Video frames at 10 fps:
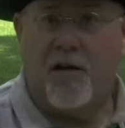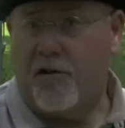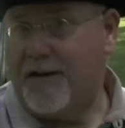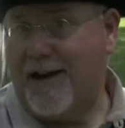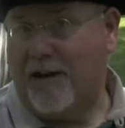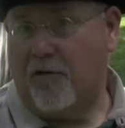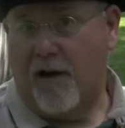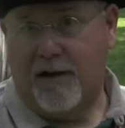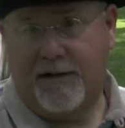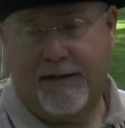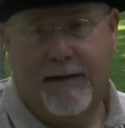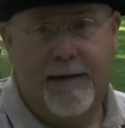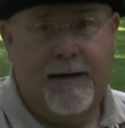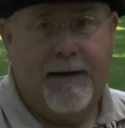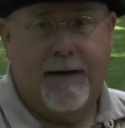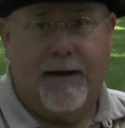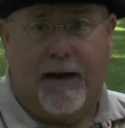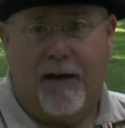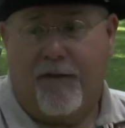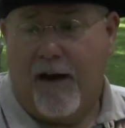hundred ten grains.
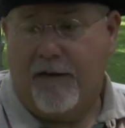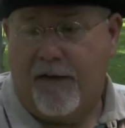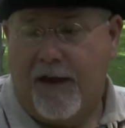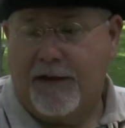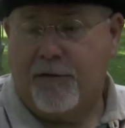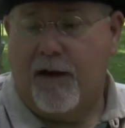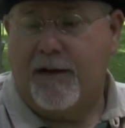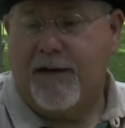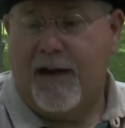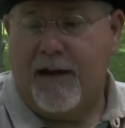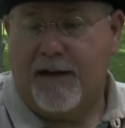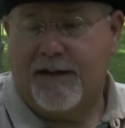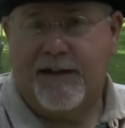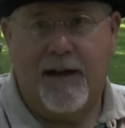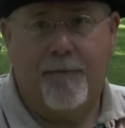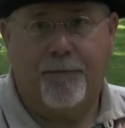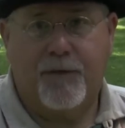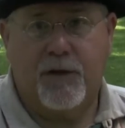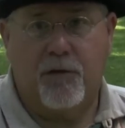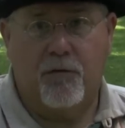And I find that that's what it
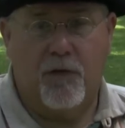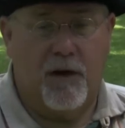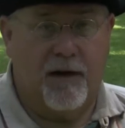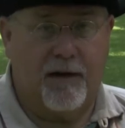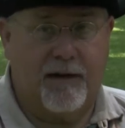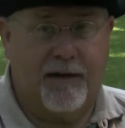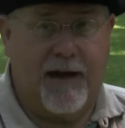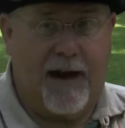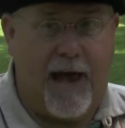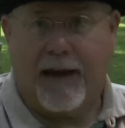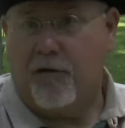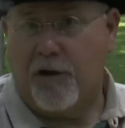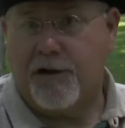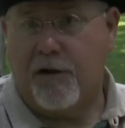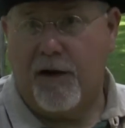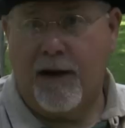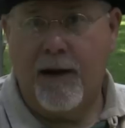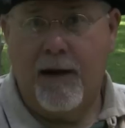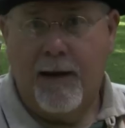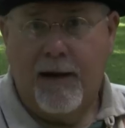takes to uh, get accurate shooting
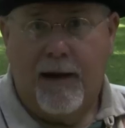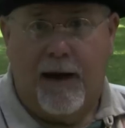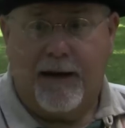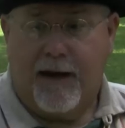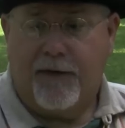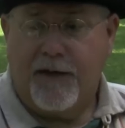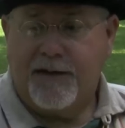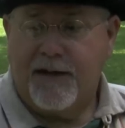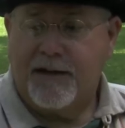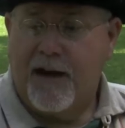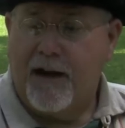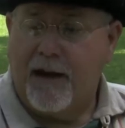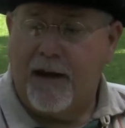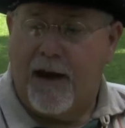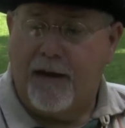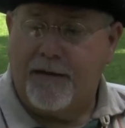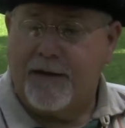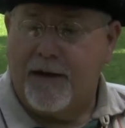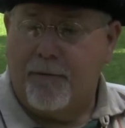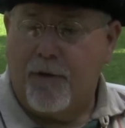and to get these things hitting at
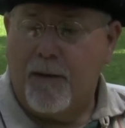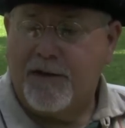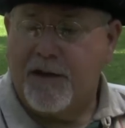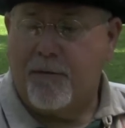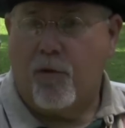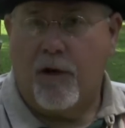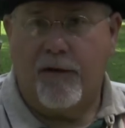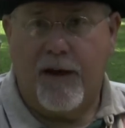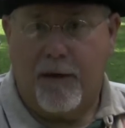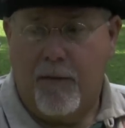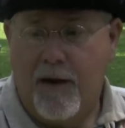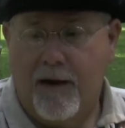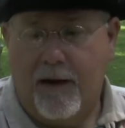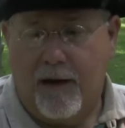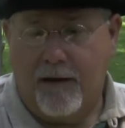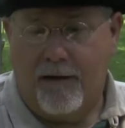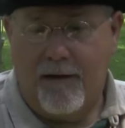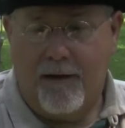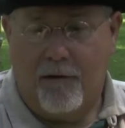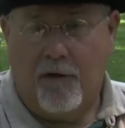uh, pretty much at the point of aim. And,
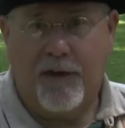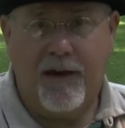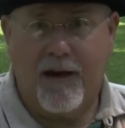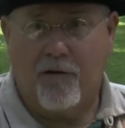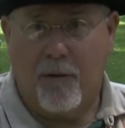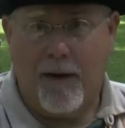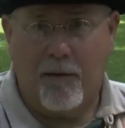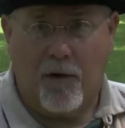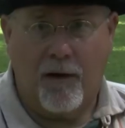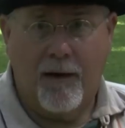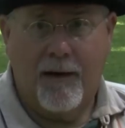and one thing you got to remember